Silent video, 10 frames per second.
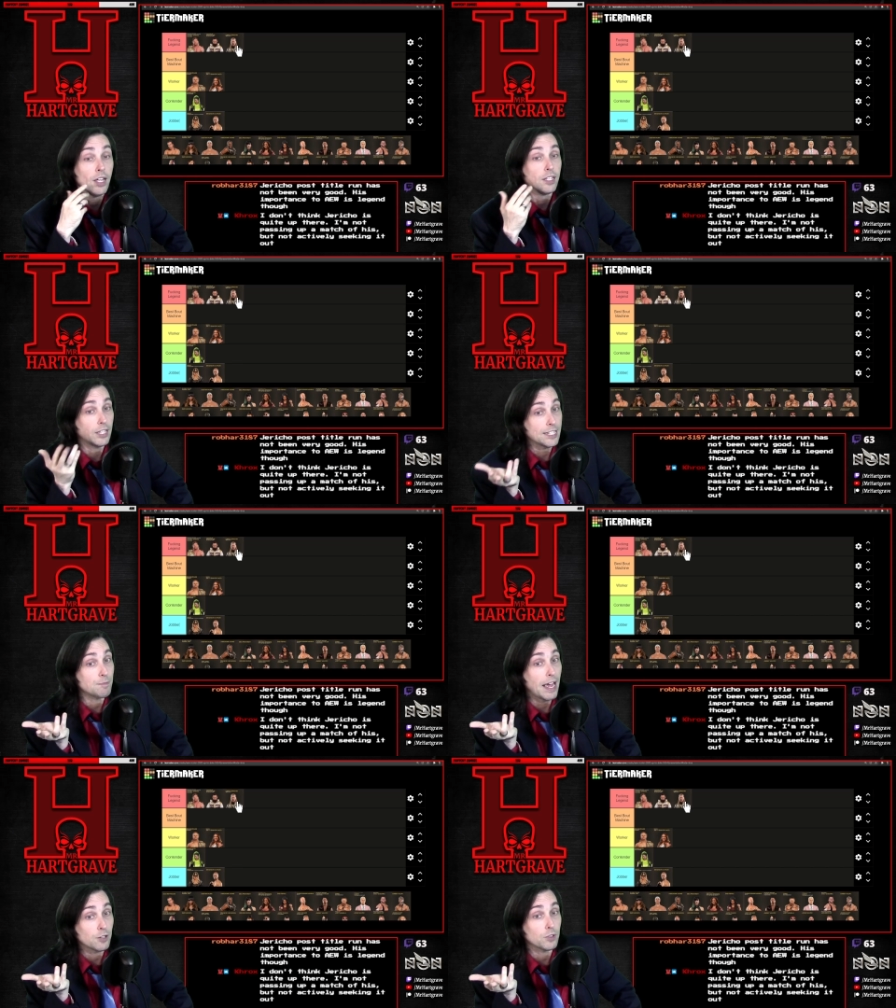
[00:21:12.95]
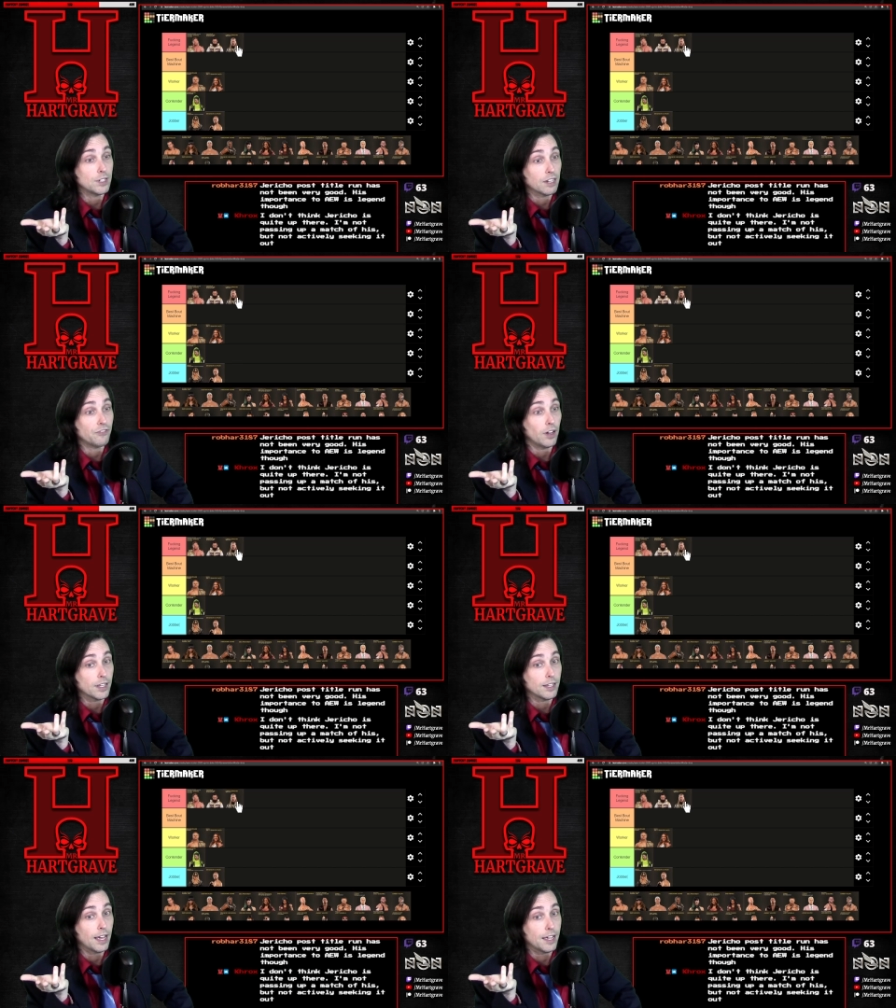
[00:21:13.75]
His match with Nick
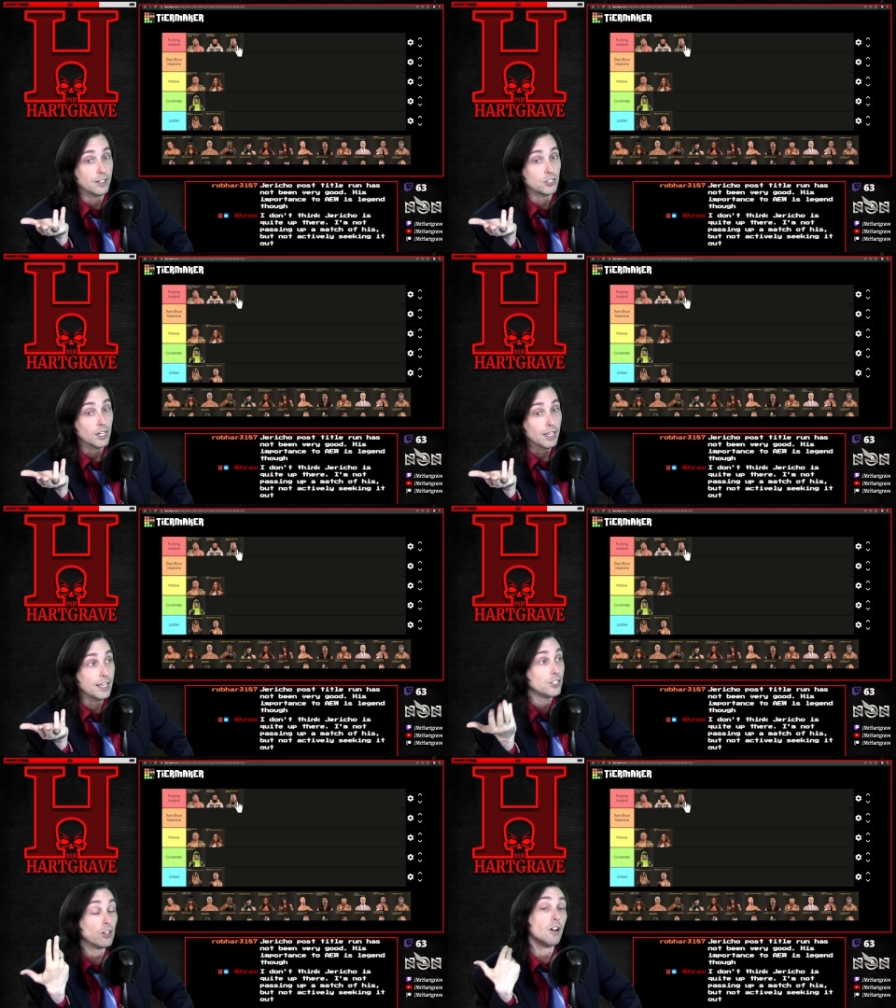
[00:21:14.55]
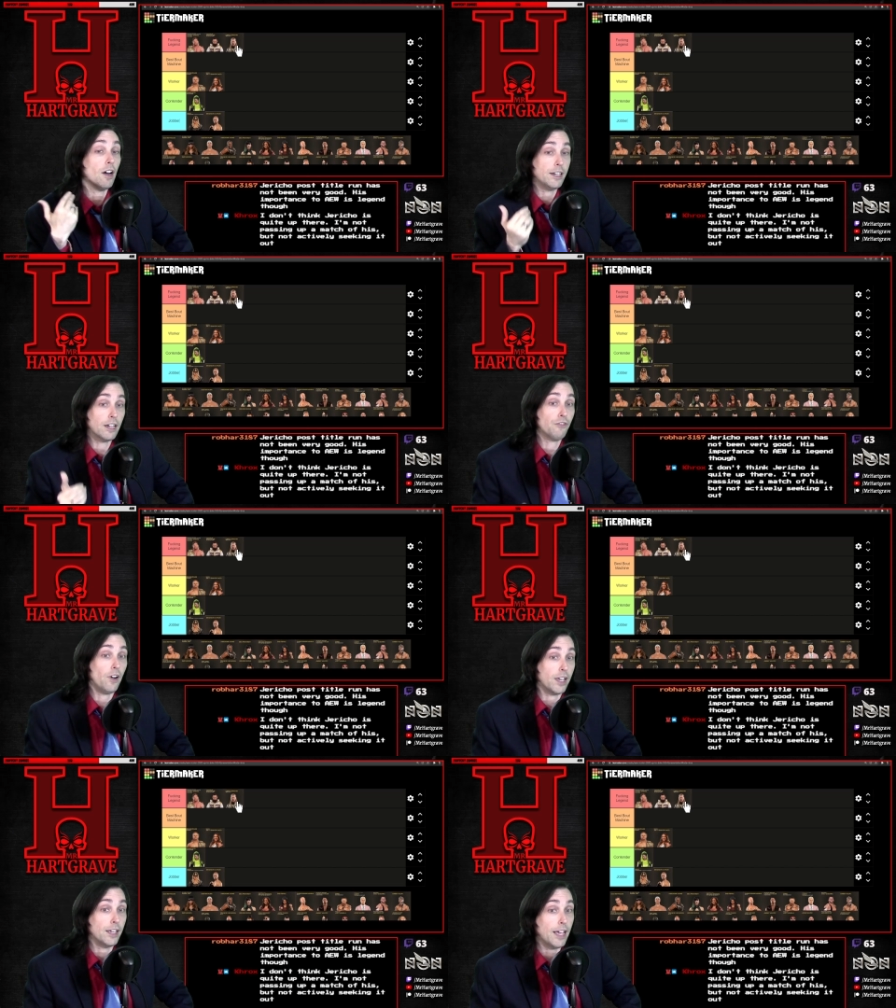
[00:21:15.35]
fucking Gage, he took on Nick
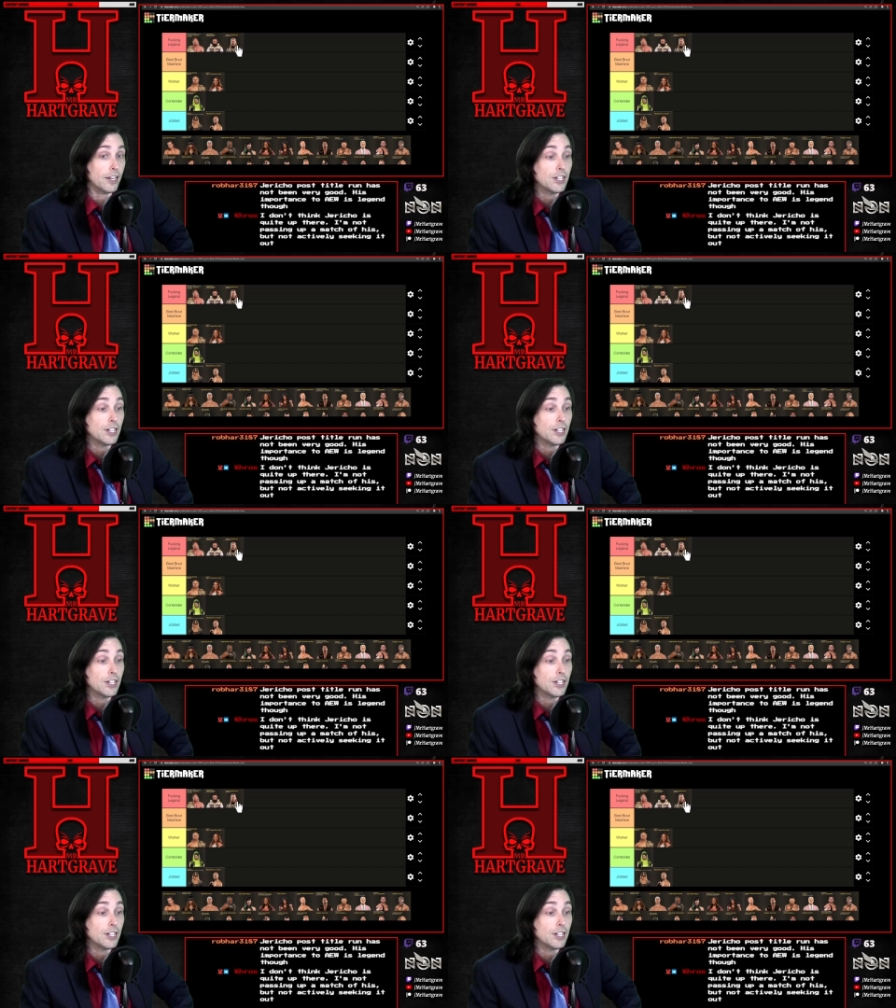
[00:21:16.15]
fucking Gage.